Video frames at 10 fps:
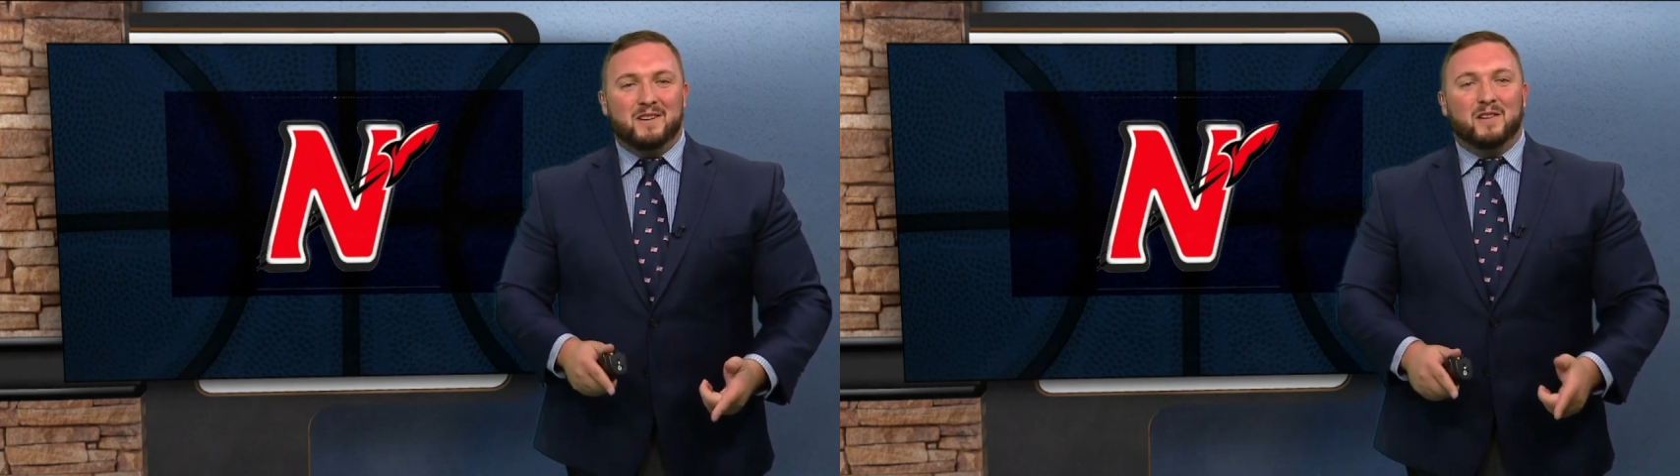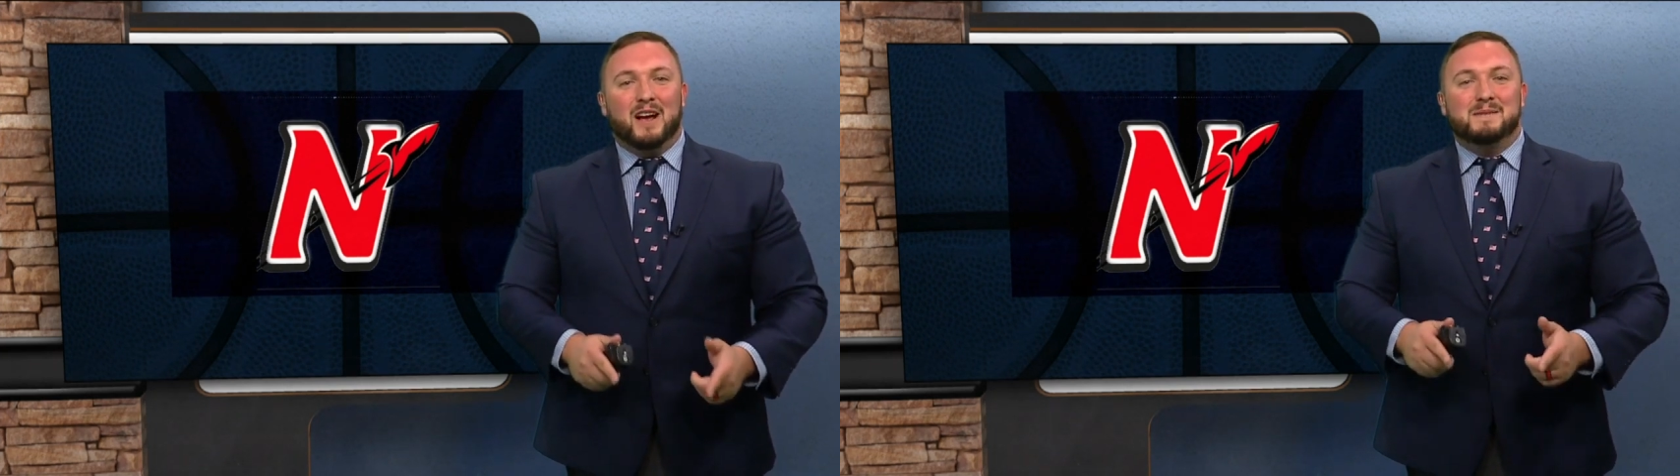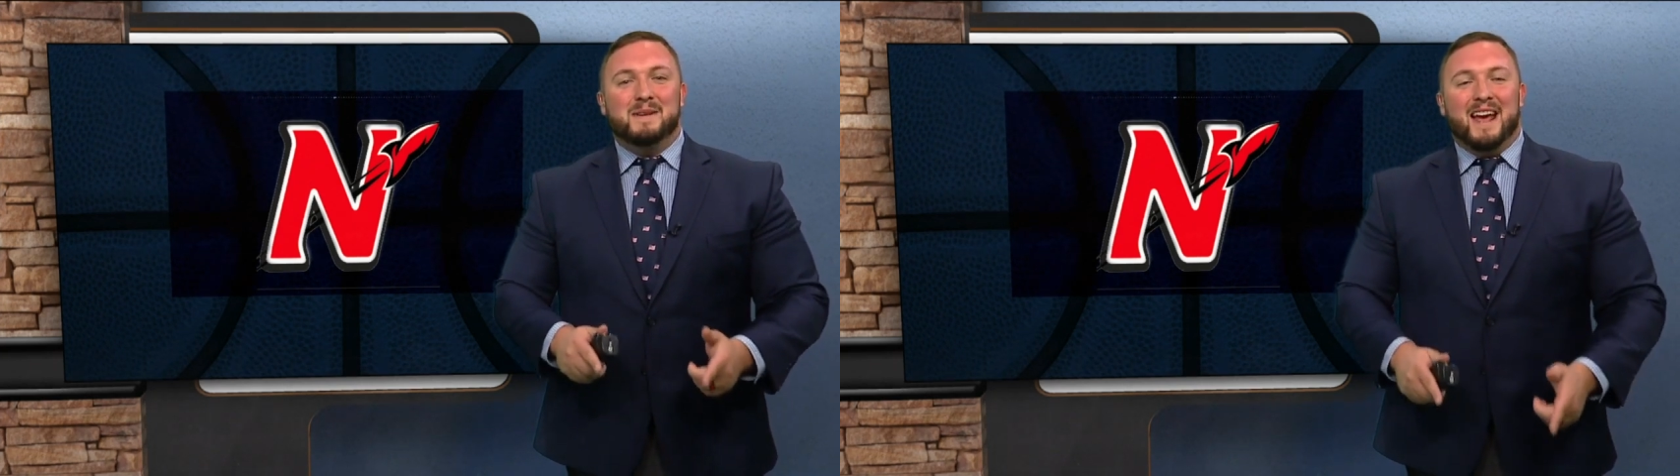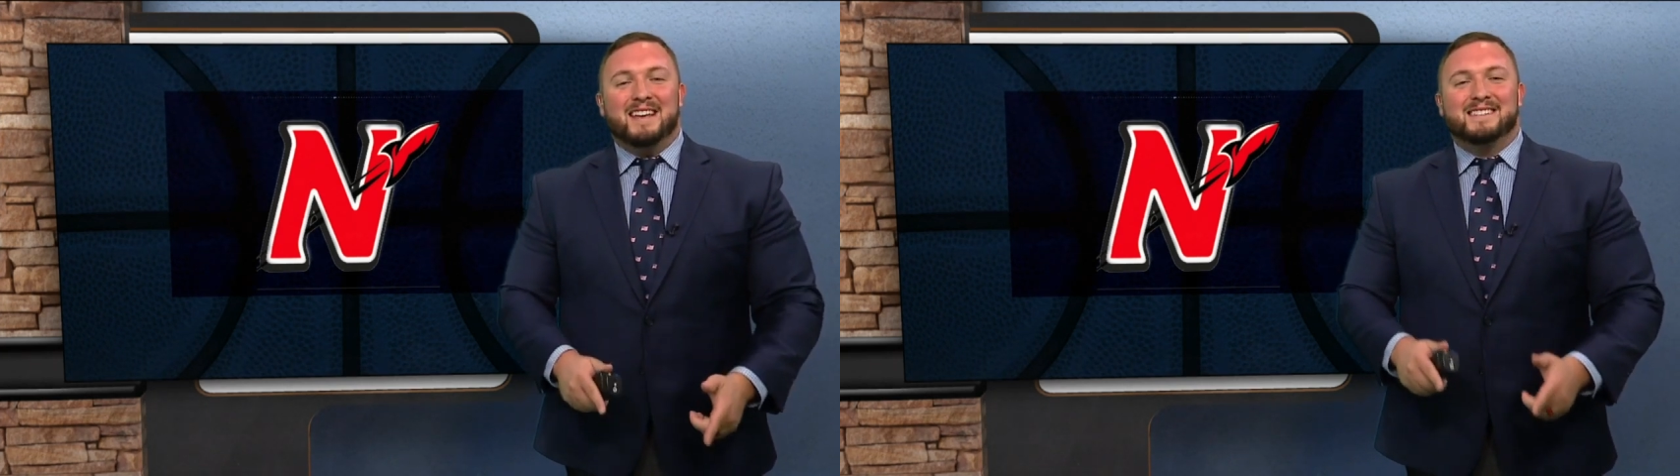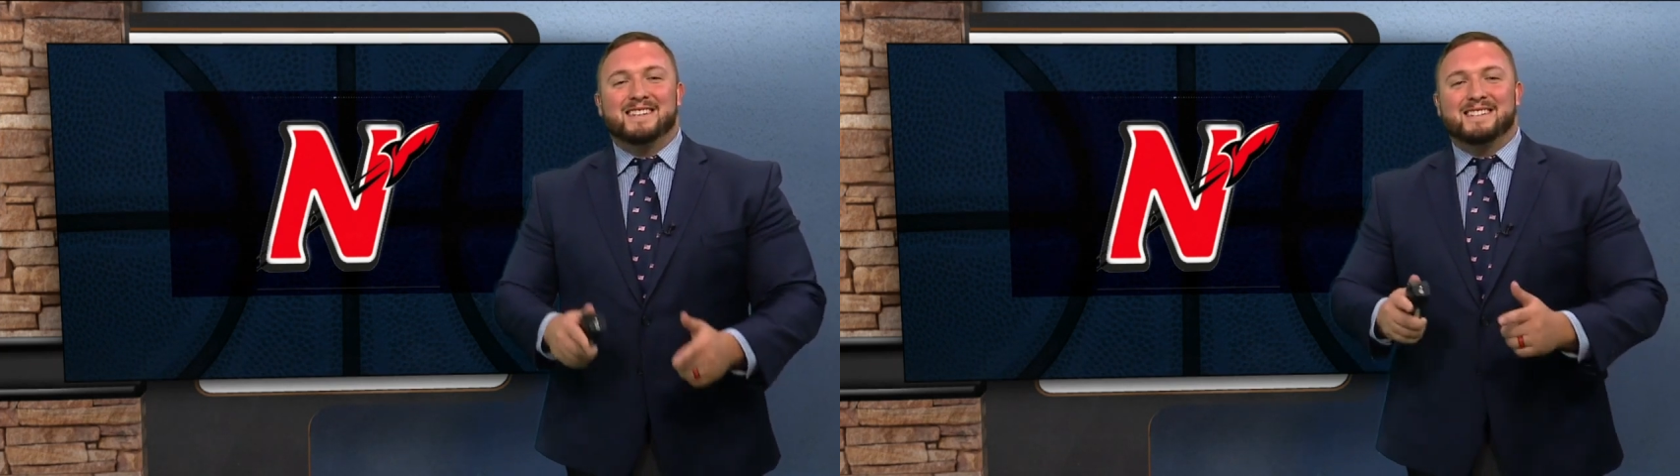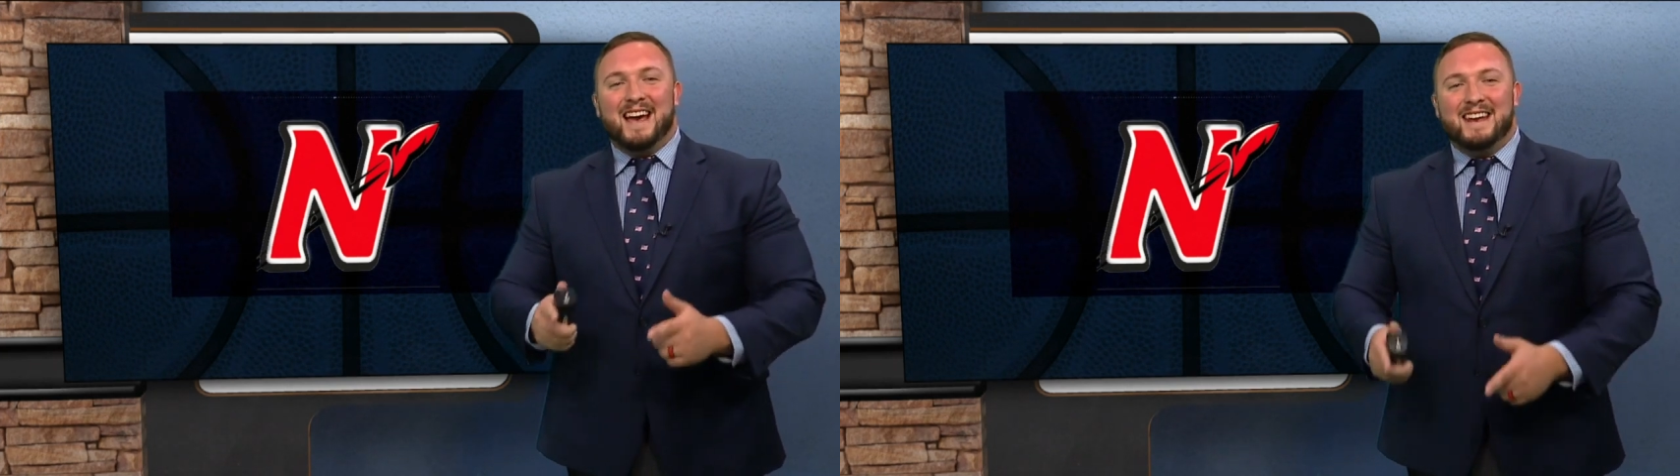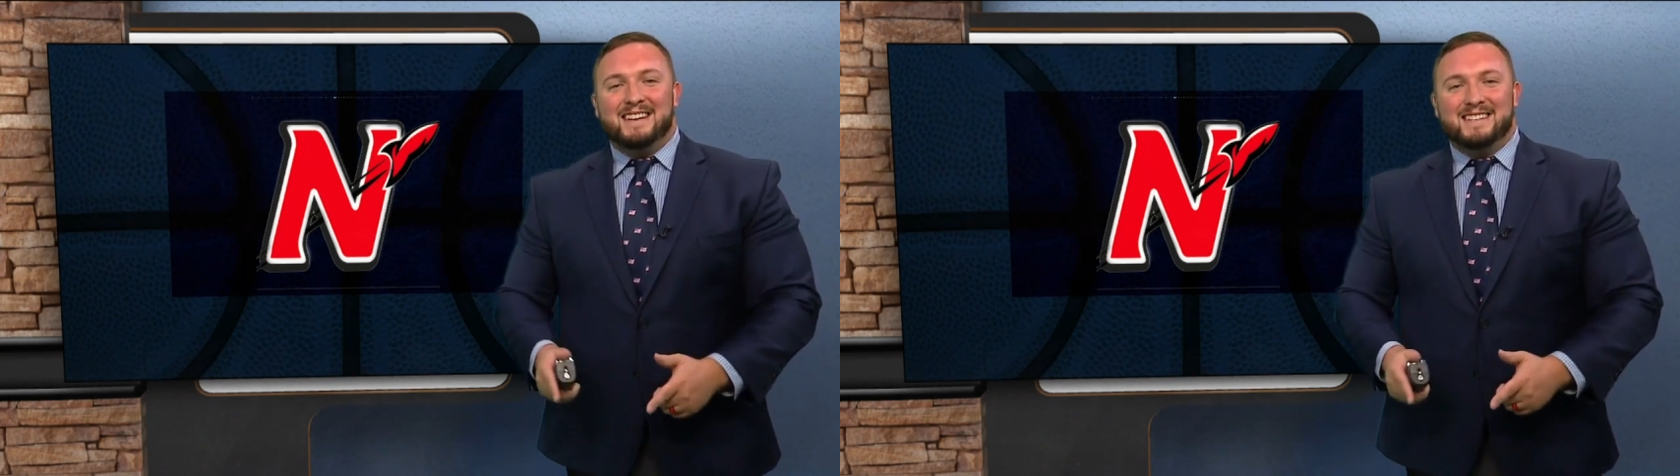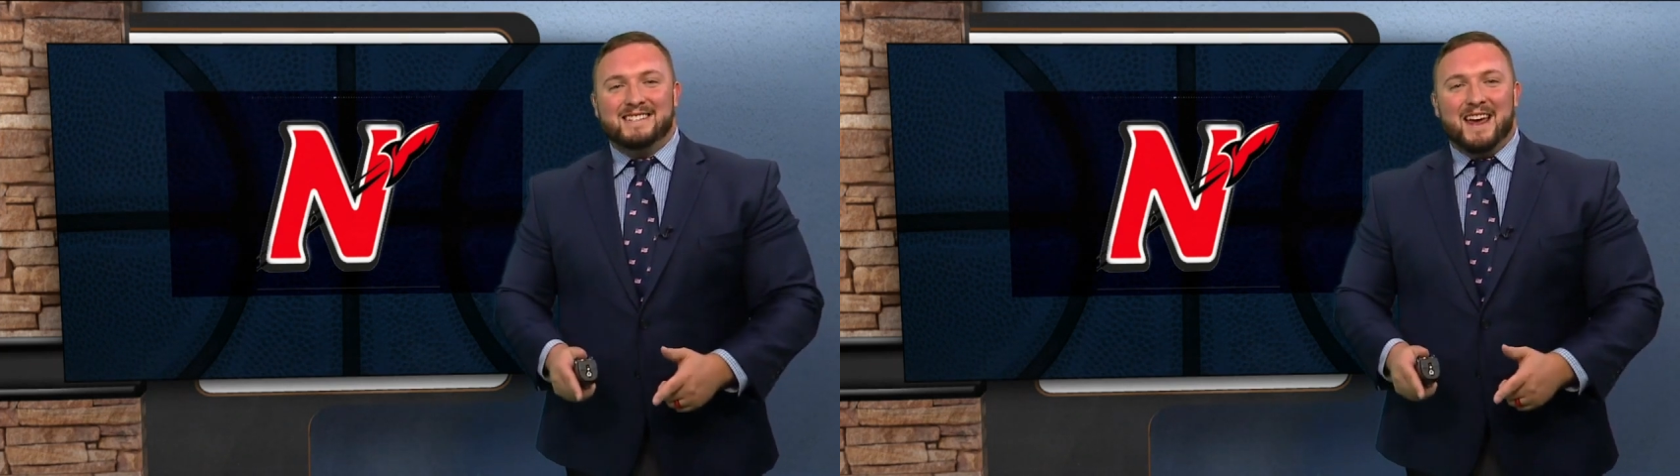Klesmit has
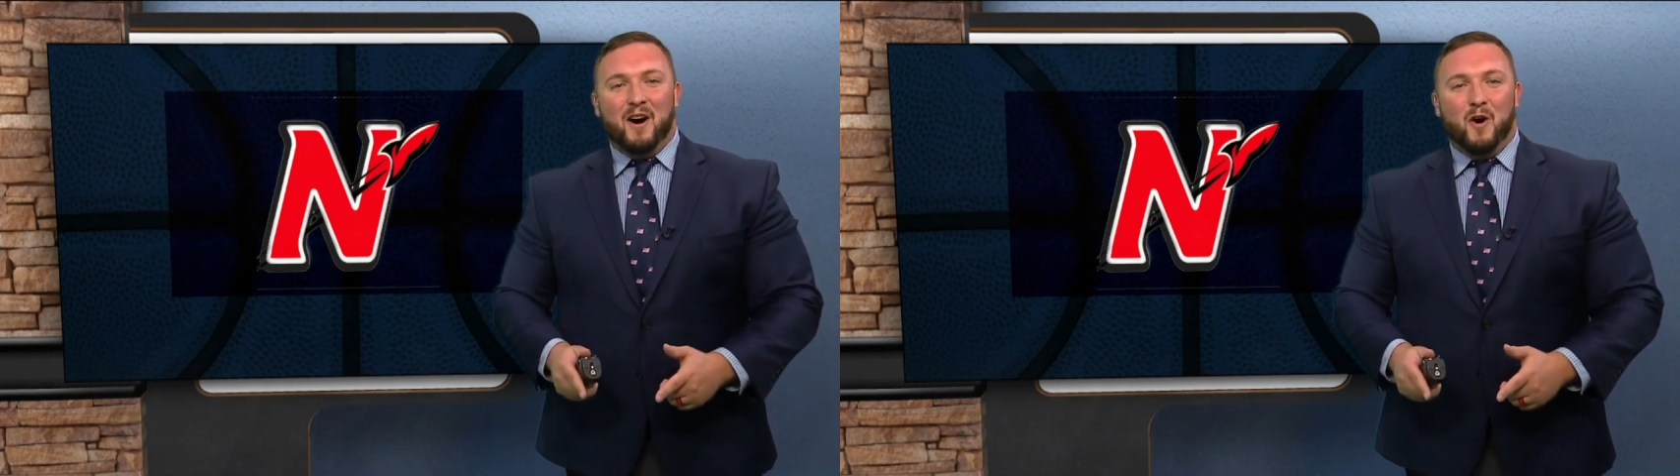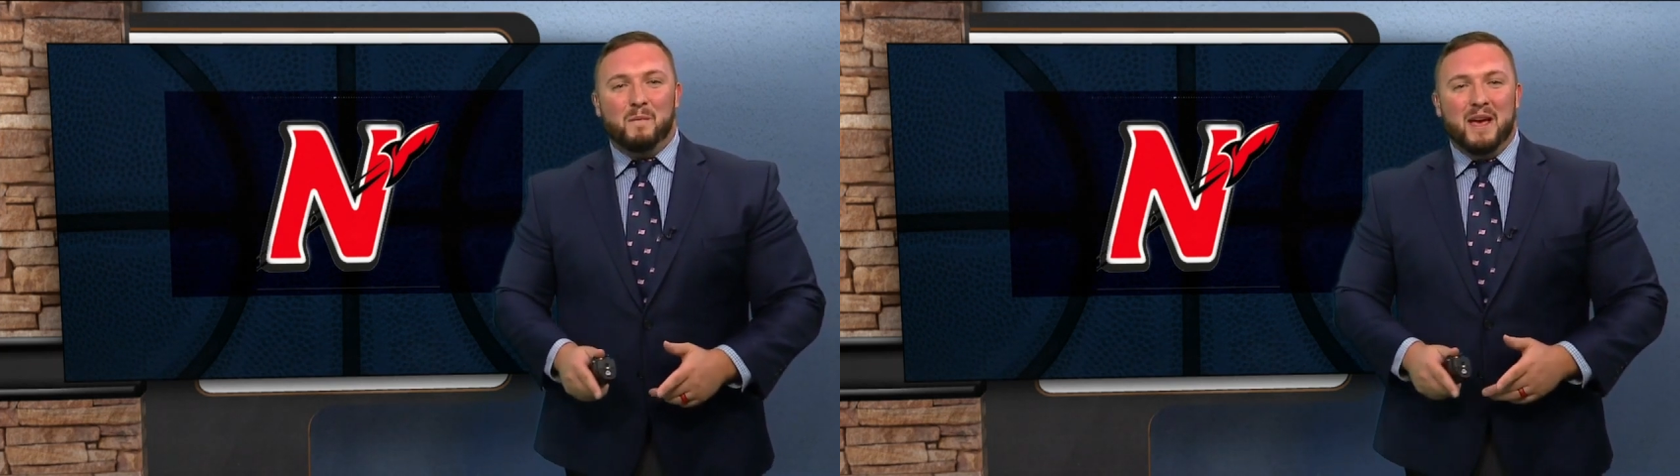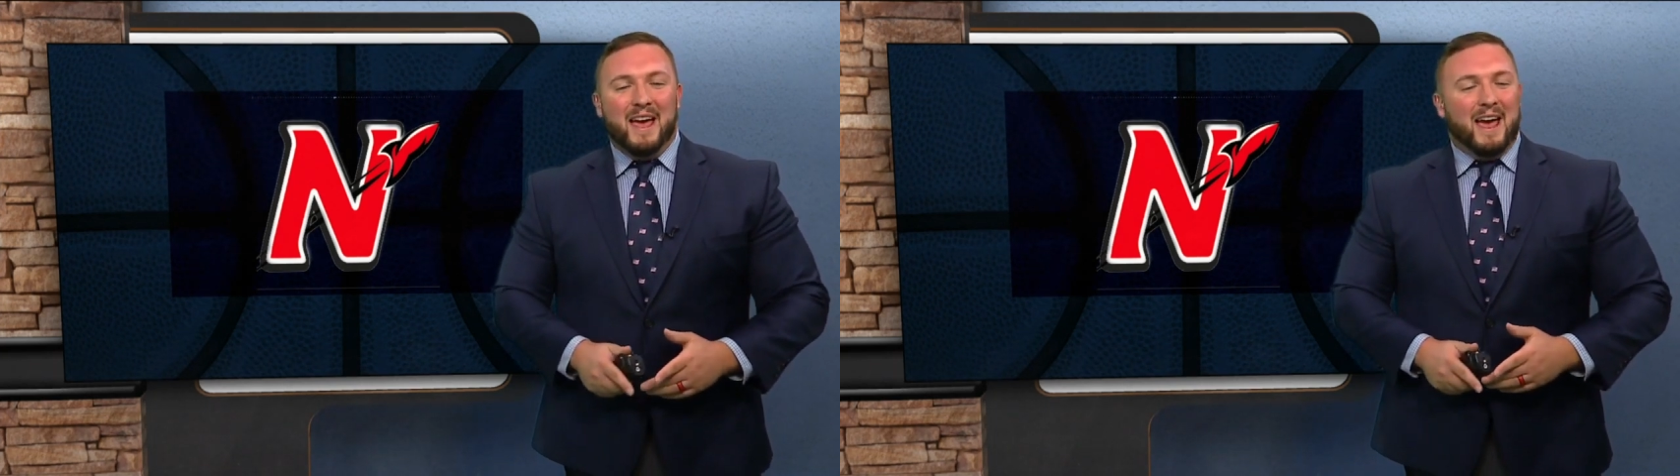decided to stay home